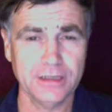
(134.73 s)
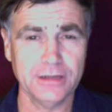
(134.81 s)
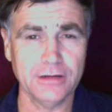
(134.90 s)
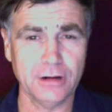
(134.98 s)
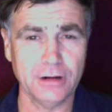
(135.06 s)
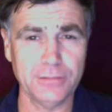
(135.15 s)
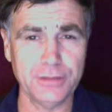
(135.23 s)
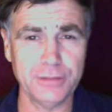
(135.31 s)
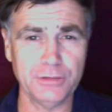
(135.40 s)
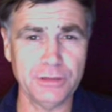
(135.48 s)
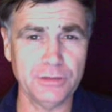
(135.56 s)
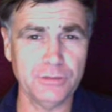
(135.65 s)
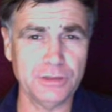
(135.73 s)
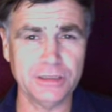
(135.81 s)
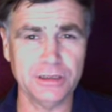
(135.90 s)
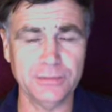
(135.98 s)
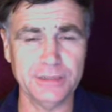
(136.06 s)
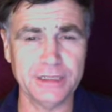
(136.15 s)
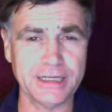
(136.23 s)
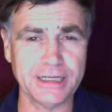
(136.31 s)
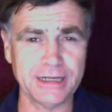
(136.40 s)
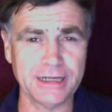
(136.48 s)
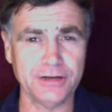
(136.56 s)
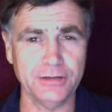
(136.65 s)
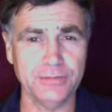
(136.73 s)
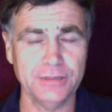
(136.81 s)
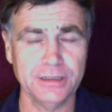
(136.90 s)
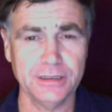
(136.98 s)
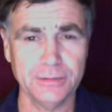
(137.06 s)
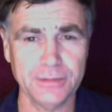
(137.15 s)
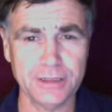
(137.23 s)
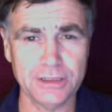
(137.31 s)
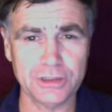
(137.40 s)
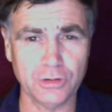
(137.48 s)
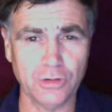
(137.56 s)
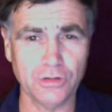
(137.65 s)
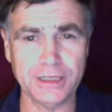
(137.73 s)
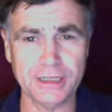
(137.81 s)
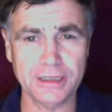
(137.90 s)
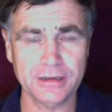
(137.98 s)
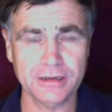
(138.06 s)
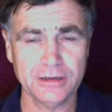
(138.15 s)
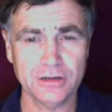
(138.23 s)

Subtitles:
There are people that would come that can't come because they're holding it